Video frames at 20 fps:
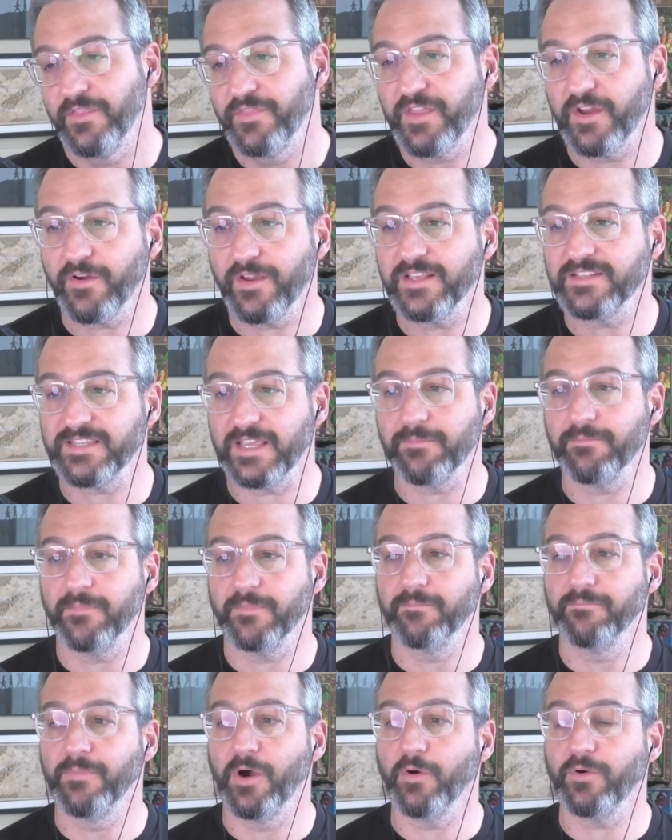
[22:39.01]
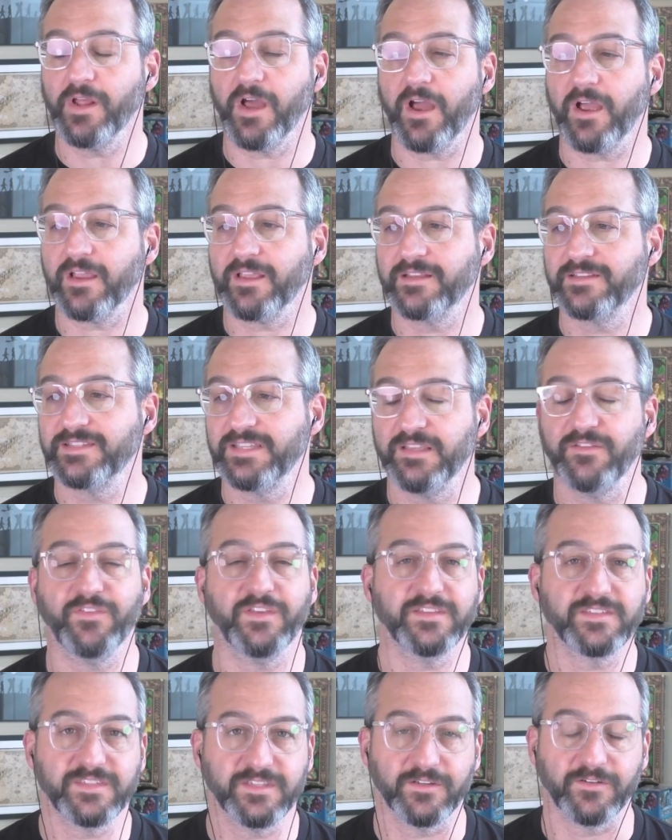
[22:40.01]
there is a MODOK
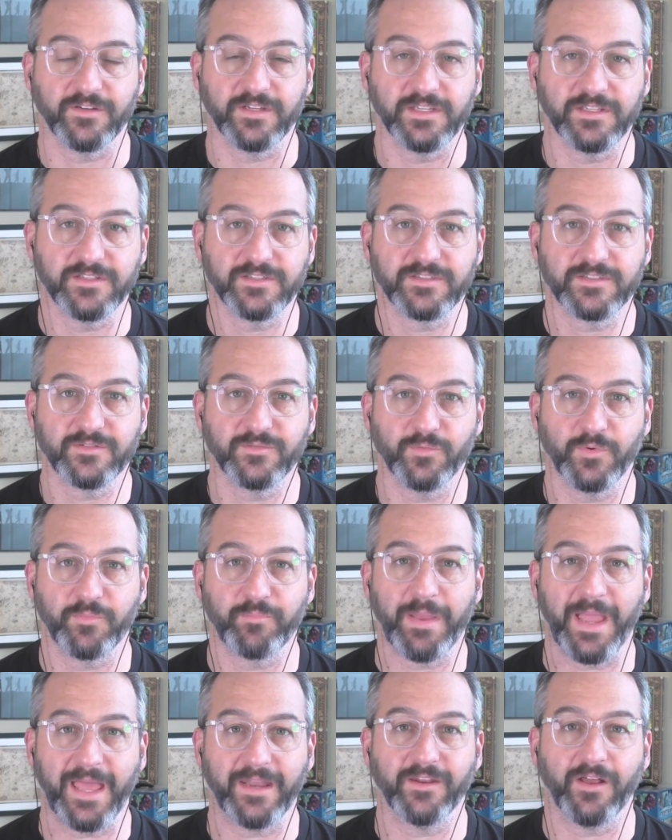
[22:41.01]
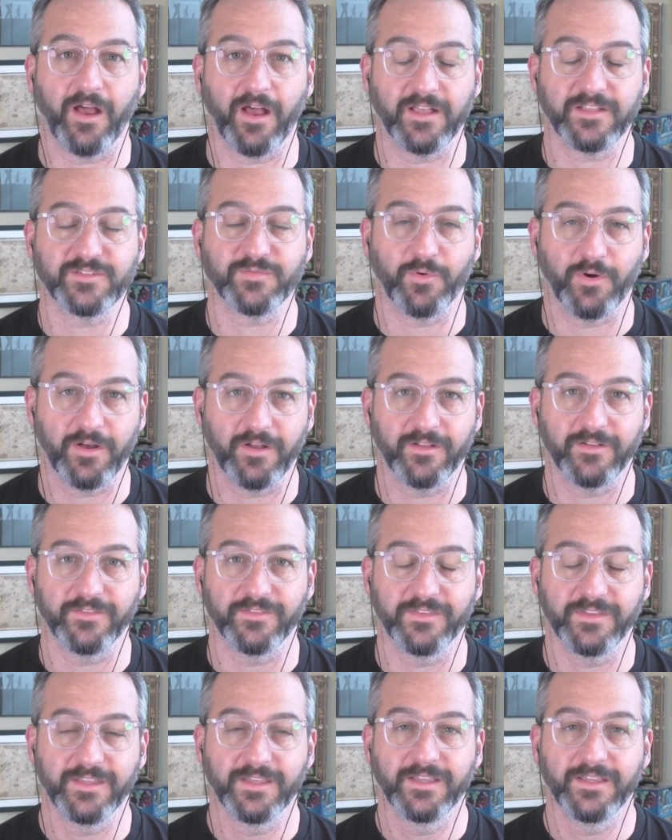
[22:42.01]
TV series with Patton Oswalt,